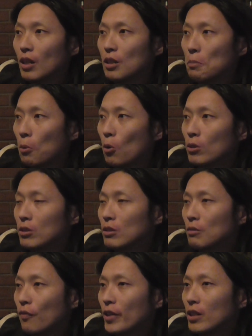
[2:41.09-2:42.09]
an
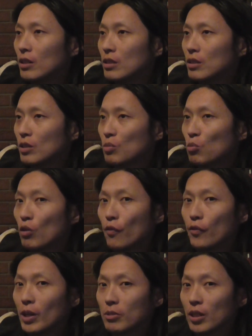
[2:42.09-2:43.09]
important figure in the small
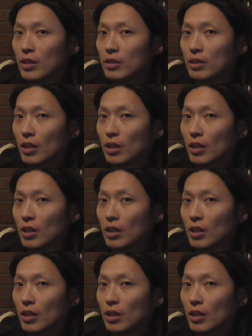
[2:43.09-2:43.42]
frame Chen